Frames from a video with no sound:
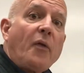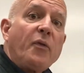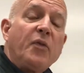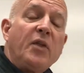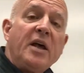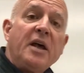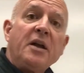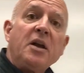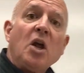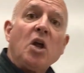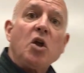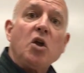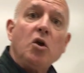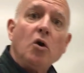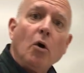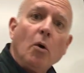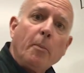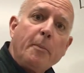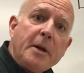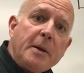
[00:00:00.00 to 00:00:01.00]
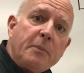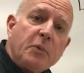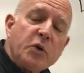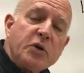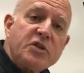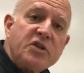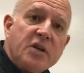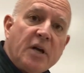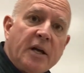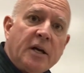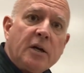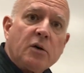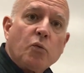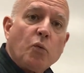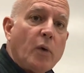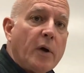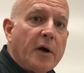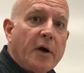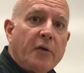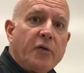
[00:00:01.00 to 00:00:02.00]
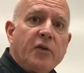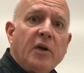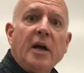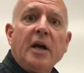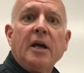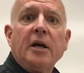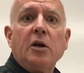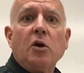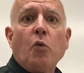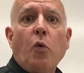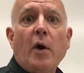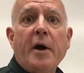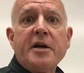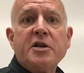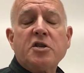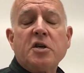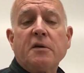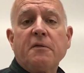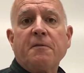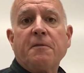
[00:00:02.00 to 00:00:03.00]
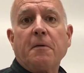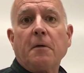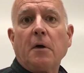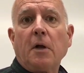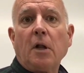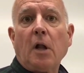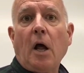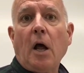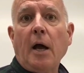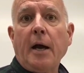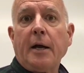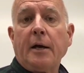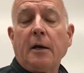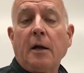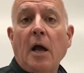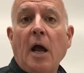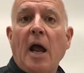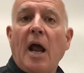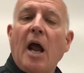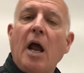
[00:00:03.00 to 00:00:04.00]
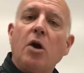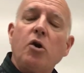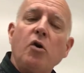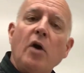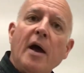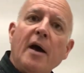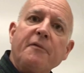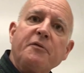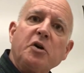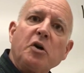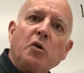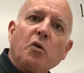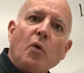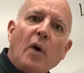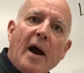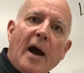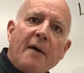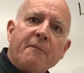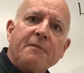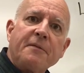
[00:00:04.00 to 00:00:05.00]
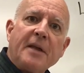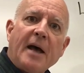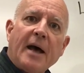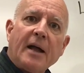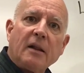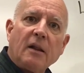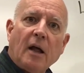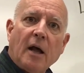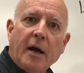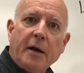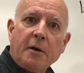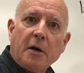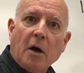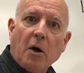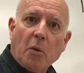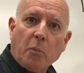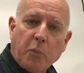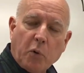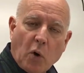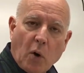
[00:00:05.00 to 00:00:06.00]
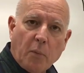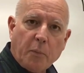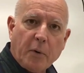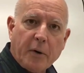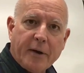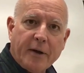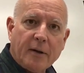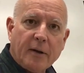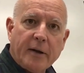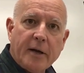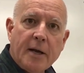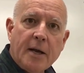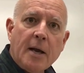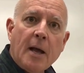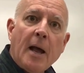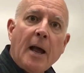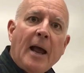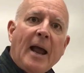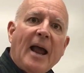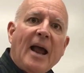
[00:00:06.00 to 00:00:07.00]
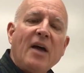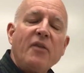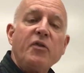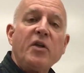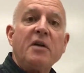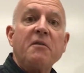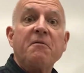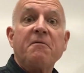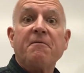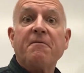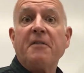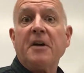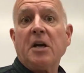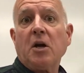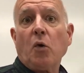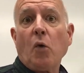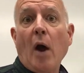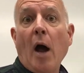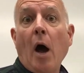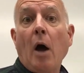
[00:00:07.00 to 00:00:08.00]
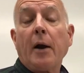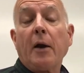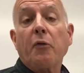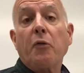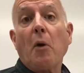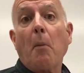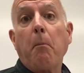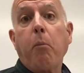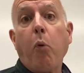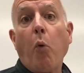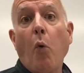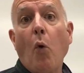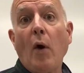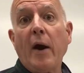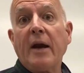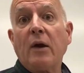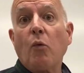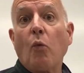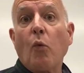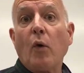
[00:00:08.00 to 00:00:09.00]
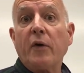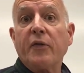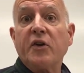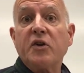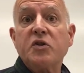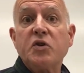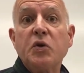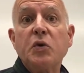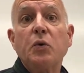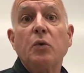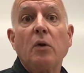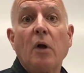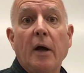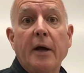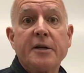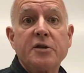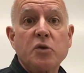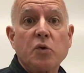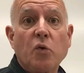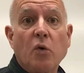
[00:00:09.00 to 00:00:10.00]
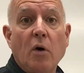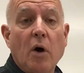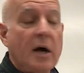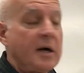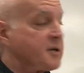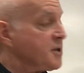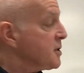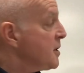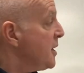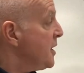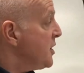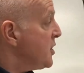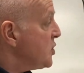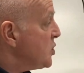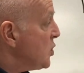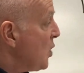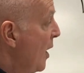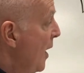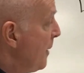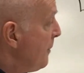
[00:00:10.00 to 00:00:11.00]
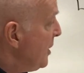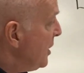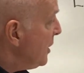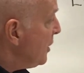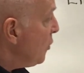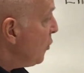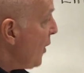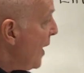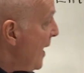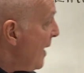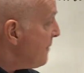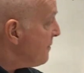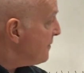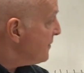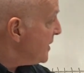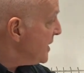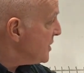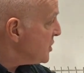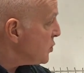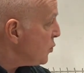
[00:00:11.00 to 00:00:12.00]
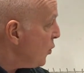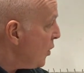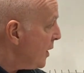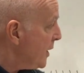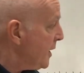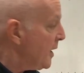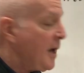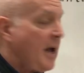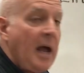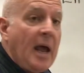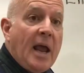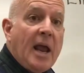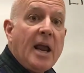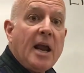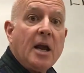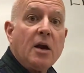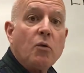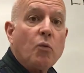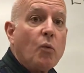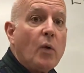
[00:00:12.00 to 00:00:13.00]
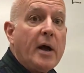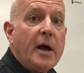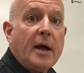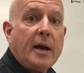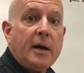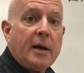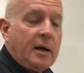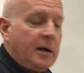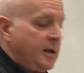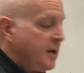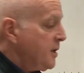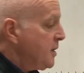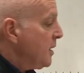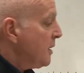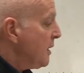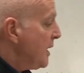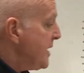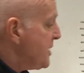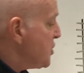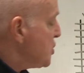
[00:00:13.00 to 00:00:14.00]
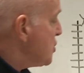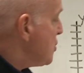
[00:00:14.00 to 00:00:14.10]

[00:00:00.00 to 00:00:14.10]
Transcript: Then you'll be presented with an equation for a line, and you have to graph that line appropriately and then figure out the point where the 2 lines cross. So I'm going to graph this one in red. Let's